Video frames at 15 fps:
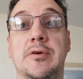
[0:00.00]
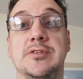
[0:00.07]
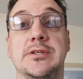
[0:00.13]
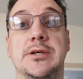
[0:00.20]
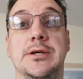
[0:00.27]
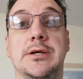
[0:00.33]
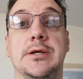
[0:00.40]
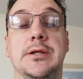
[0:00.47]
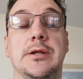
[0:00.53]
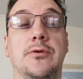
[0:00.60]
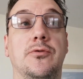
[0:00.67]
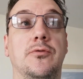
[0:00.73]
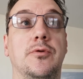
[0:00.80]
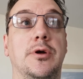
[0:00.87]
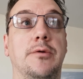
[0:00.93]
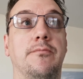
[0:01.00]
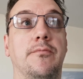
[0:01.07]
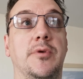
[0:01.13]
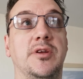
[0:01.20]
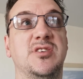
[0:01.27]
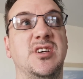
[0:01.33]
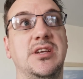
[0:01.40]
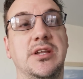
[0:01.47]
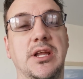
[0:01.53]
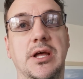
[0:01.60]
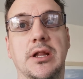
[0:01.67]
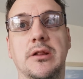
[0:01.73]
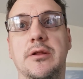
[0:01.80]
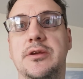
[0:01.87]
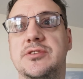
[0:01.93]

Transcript: It's a little, I'd say little.